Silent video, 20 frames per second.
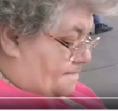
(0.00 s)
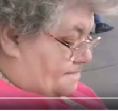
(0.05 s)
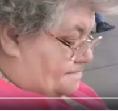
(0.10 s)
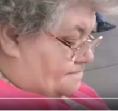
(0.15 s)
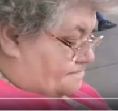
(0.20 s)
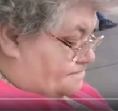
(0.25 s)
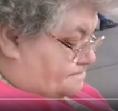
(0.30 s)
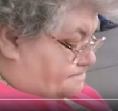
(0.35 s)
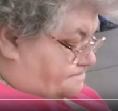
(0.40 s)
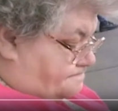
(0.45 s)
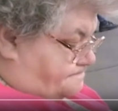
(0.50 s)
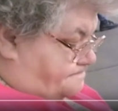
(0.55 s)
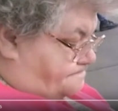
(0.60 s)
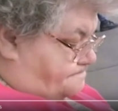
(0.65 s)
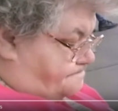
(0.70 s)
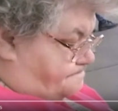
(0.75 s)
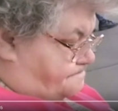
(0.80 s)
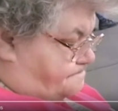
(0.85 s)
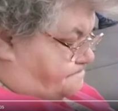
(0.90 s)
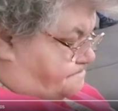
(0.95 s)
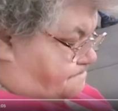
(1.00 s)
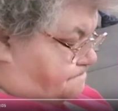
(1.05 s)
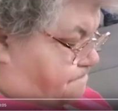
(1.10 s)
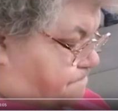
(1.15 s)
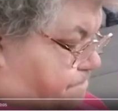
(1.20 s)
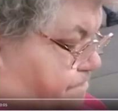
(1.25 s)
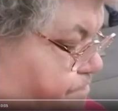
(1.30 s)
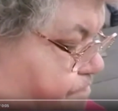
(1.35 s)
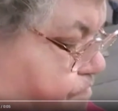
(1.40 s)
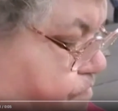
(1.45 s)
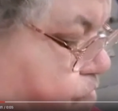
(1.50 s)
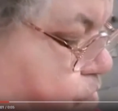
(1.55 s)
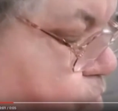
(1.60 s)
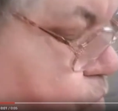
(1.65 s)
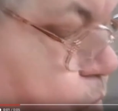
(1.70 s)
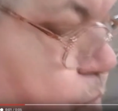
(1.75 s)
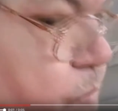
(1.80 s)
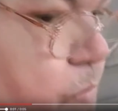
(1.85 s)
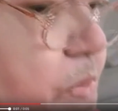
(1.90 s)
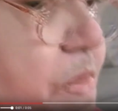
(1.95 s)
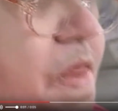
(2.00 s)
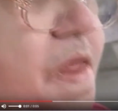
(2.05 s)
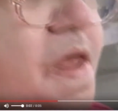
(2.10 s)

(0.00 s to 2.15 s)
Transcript: What? Just Jesus is the bread?